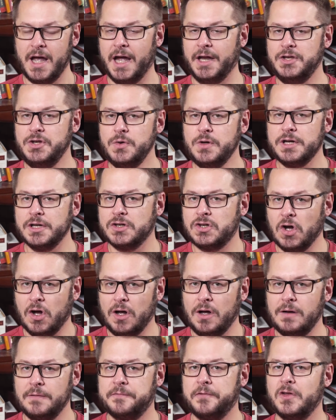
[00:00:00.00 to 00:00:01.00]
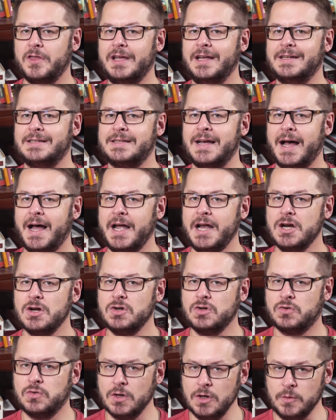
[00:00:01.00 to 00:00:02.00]
And you can call for the entire
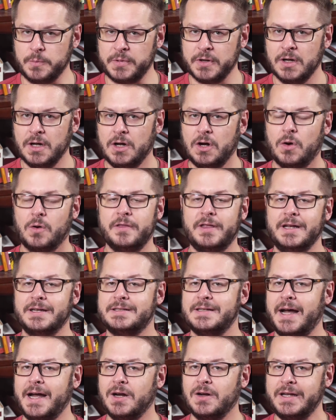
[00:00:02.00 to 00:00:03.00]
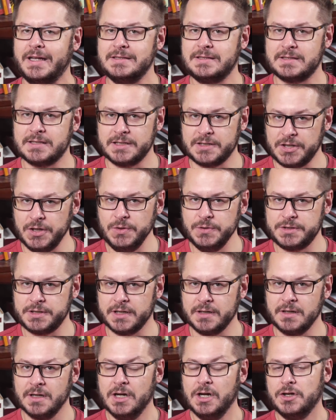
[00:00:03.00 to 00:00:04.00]
group or the entire
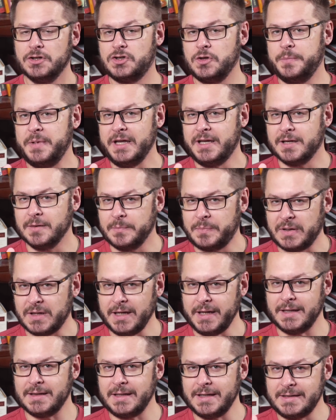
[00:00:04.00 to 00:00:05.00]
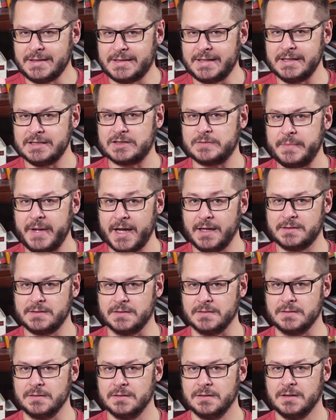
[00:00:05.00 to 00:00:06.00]
institution to be completely
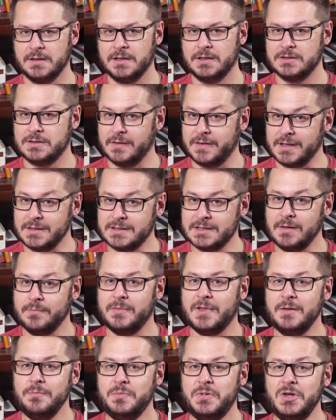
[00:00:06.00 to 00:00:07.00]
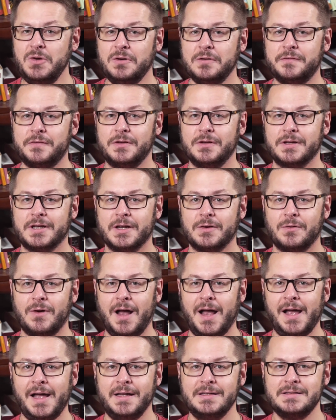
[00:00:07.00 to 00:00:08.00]
dismantled so that something beautiful can
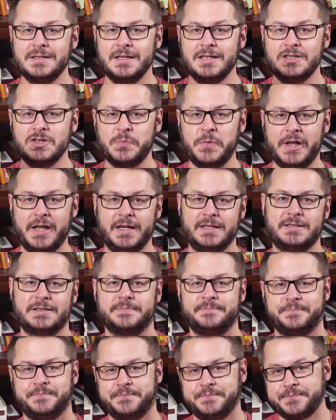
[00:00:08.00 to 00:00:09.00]
rise in its place.